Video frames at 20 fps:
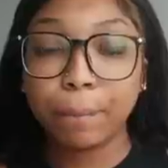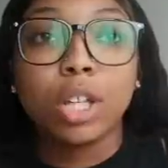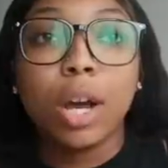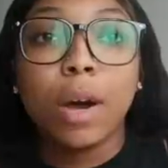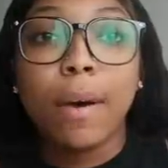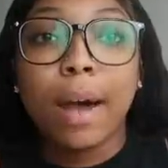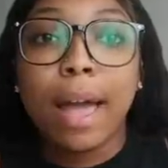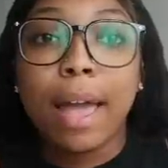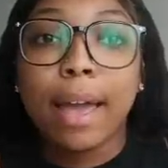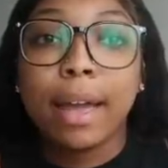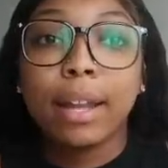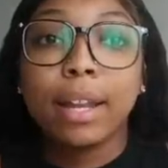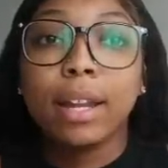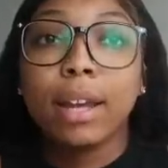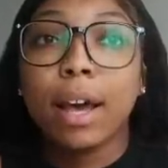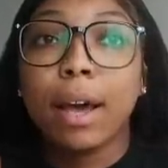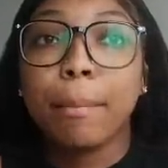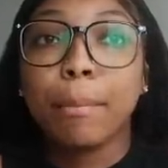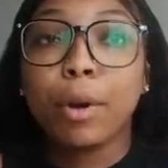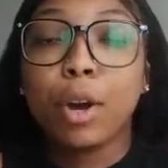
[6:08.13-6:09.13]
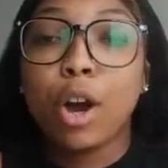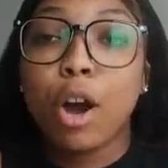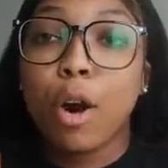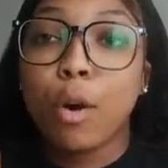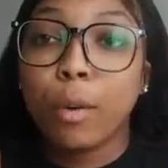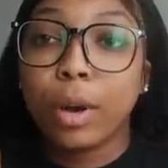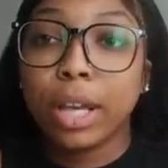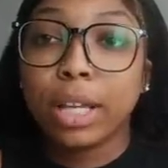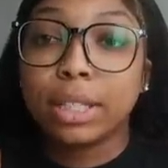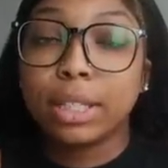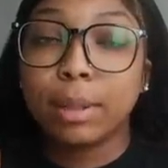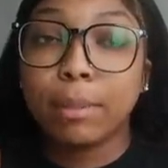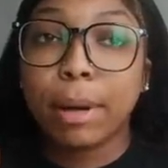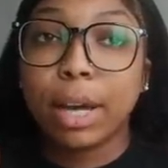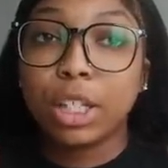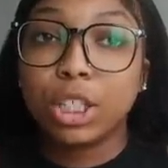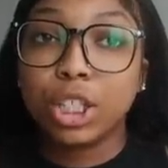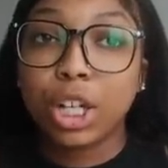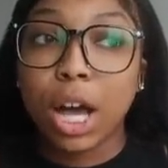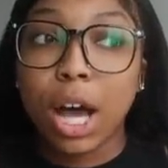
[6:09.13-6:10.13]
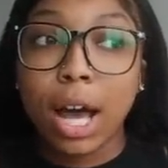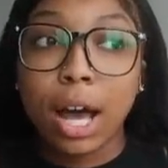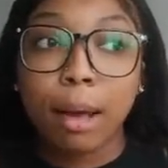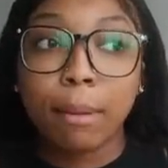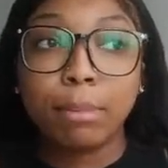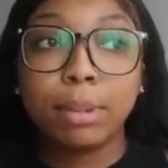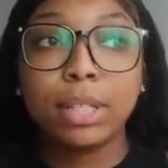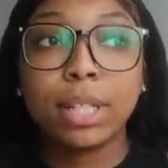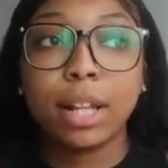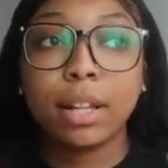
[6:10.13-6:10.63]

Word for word: So I ended up going to my job,